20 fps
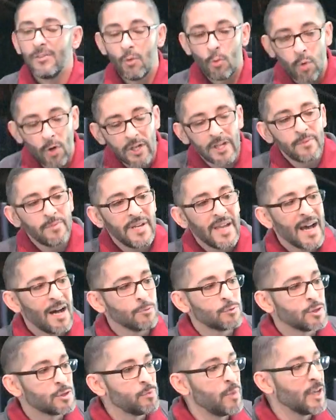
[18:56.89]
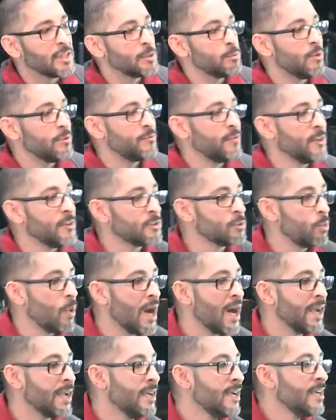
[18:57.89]
We're going to be held responsible first.
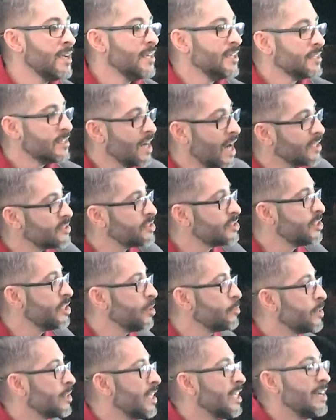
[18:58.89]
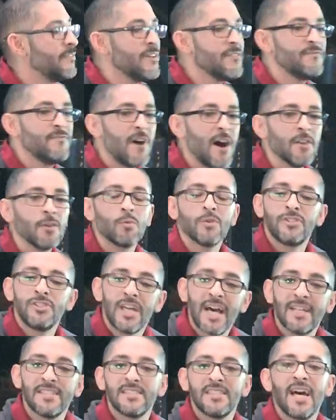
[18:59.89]
Why? God's children. A loving father would
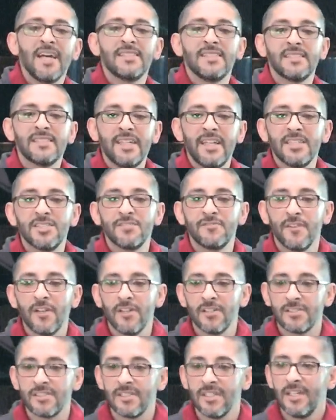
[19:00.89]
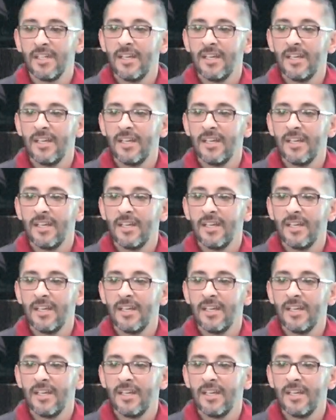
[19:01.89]
chastise his kids first.